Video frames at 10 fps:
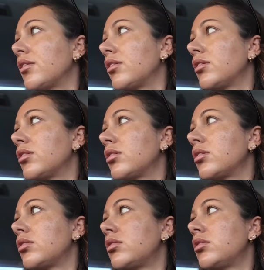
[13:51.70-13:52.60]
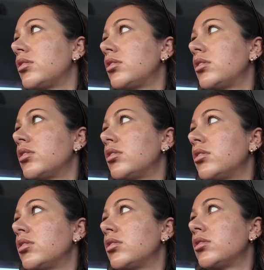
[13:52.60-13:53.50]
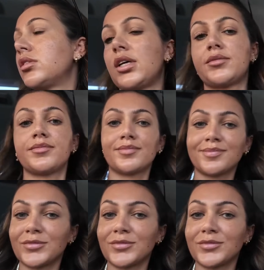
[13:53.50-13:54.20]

quarter to 11, quarter to 12, quarter to 1. Just checking.